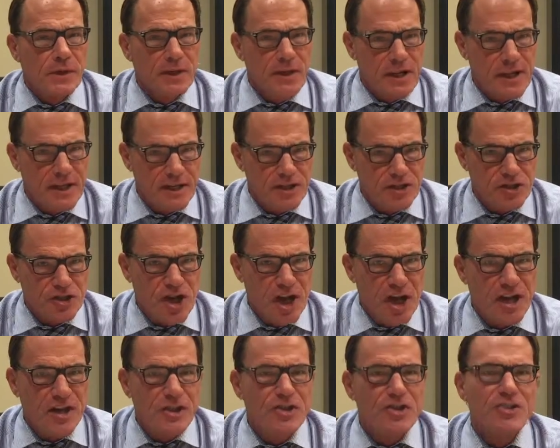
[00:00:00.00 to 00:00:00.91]
an
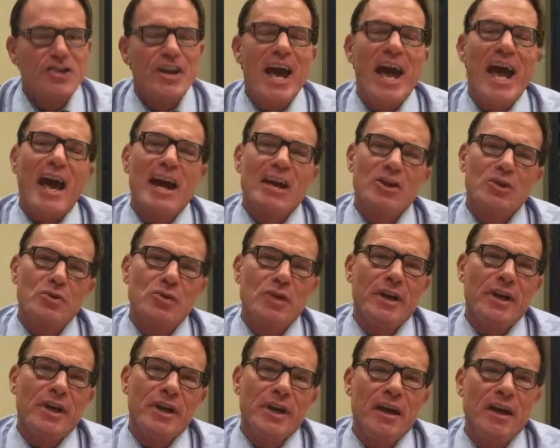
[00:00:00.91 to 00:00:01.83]
exchange is
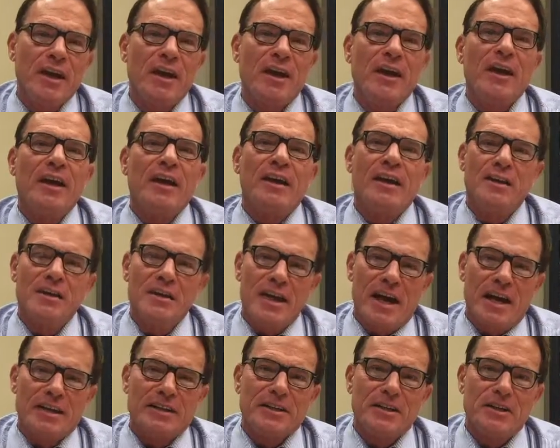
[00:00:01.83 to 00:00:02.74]
actually
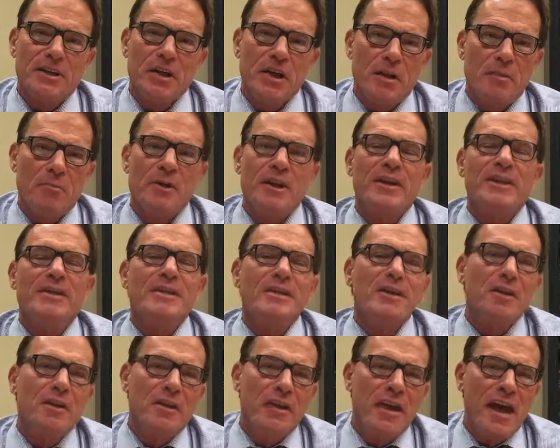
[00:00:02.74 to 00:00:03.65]
conducted. But
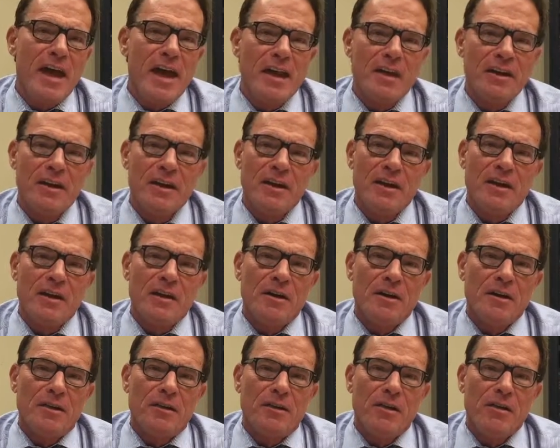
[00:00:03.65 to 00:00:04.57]
until then,
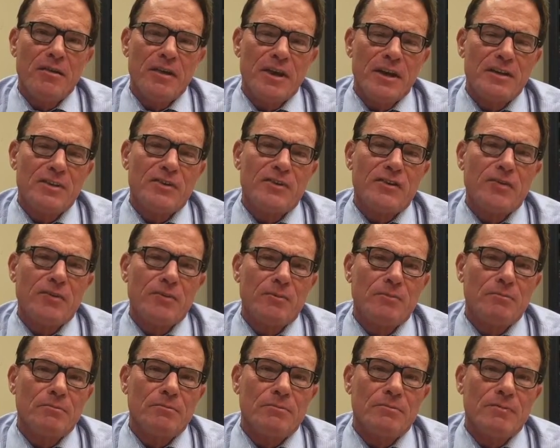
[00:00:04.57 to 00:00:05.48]
this
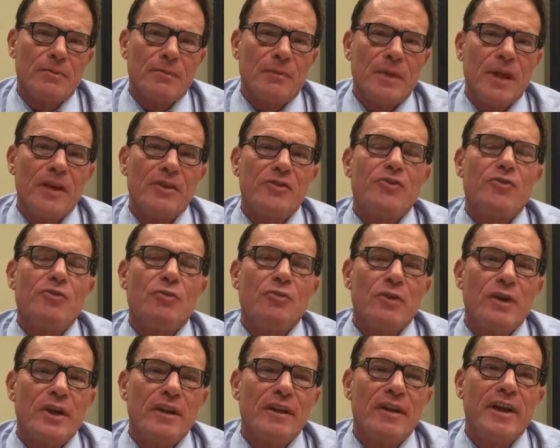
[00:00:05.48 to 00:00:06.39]
is
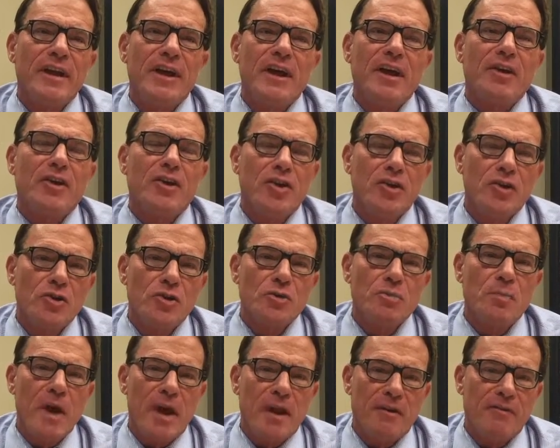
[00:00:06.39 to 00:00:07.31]
really a
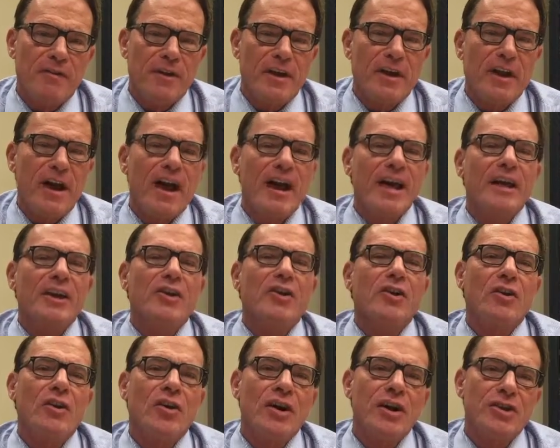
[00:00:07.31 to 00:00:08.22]
huge benefit. I
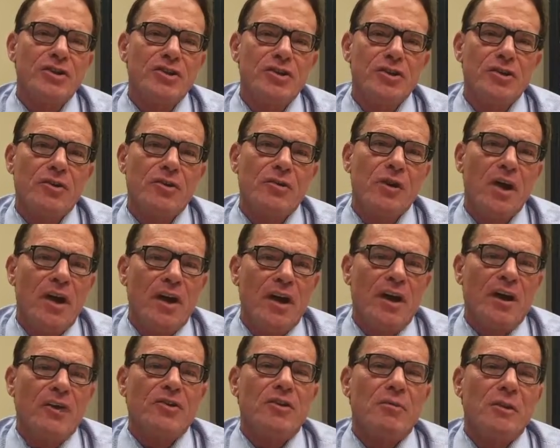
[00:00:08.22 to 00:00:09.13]
encourage you
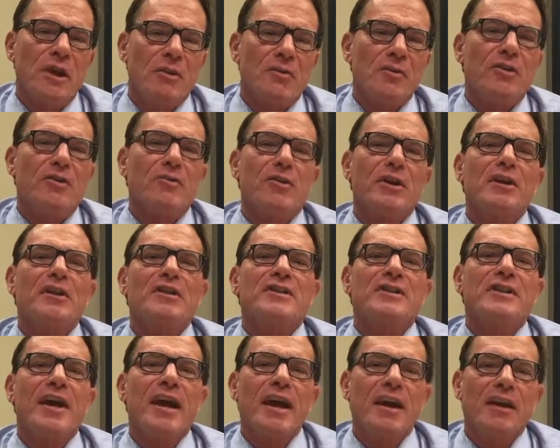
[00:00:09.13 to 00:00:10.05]
to meet with a real
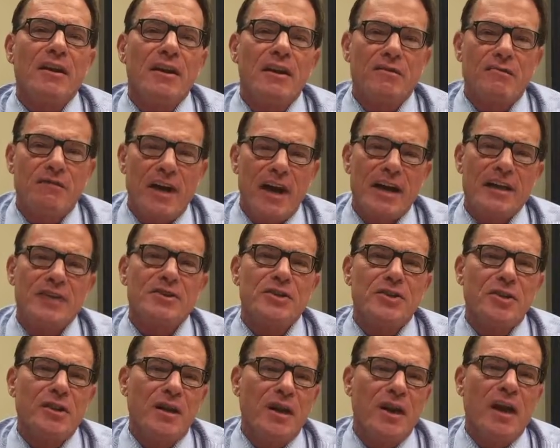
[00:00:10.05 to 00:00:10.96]
estate
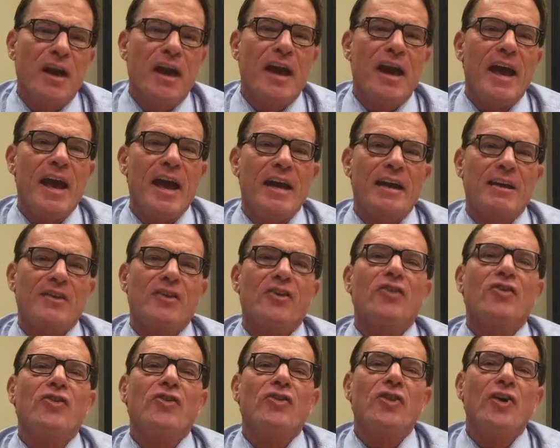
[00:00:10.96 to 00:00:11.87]
advisor and
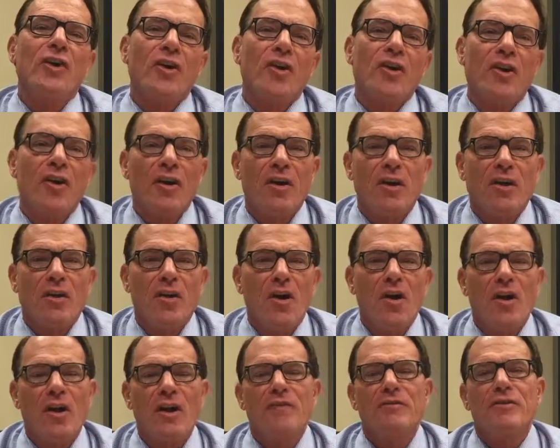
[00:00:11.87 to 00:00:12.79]
consider
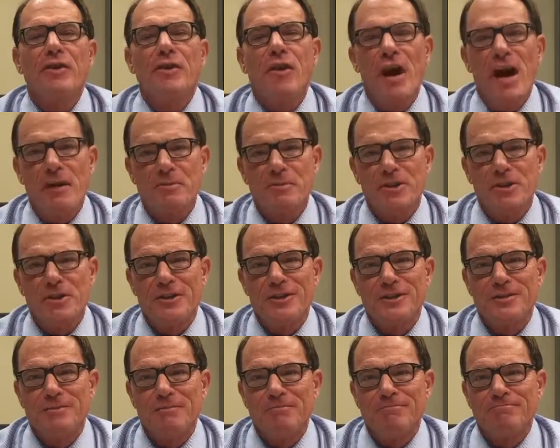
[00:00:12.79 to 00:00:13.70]
all of your options.